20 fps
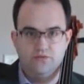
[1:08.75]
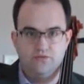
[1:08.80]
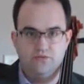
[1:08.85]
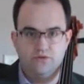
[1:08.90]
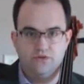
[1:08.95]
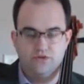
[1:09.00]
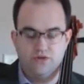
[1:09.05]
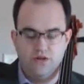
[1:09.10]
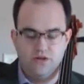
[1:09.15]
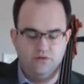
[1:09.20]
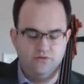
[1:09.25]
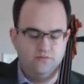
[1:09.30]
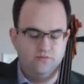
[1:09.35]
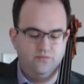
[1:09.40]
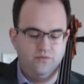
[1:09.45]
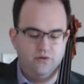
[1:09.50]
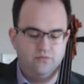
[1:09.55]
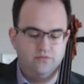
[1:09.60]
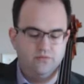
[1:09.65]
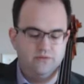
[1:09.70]
which I know
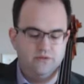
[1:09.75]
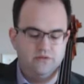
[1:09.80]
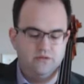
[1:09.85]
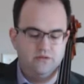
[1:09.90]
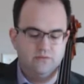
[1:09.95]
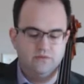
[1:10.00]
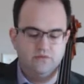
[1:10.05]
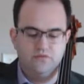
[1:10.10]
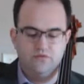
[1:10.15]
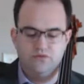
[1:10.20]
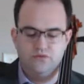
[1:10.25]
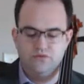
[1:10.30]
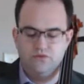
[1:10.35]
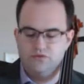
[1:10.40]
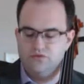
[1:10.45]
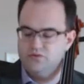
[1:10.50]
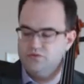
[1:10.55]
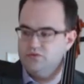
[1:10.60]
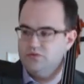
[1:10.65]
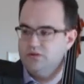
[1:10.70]
probably some of you
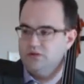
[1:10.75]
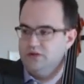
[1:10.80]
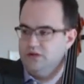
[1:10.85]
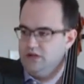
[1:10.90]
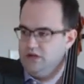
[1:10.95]
do,